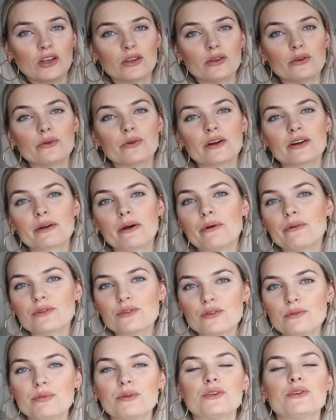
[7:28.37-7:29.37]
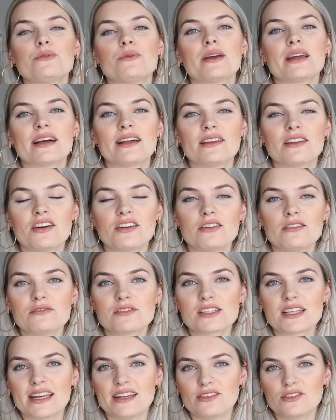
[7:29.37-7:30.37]
you are going to be doing a lot of
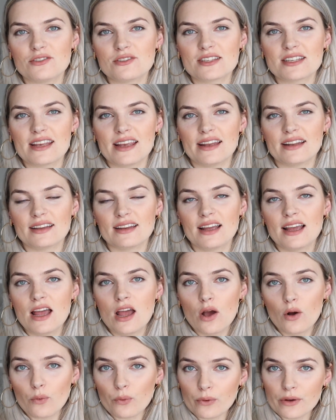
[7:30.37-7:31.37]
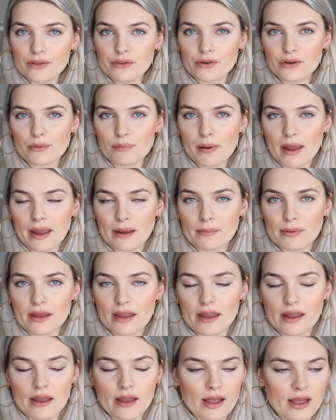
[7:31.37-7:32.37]
skin to skin with your
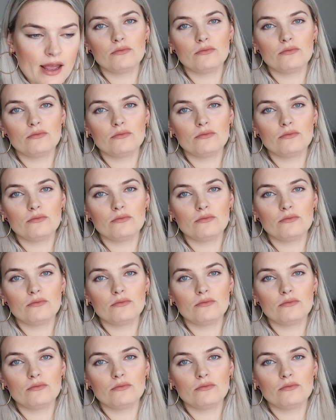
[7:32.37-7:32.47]
baby.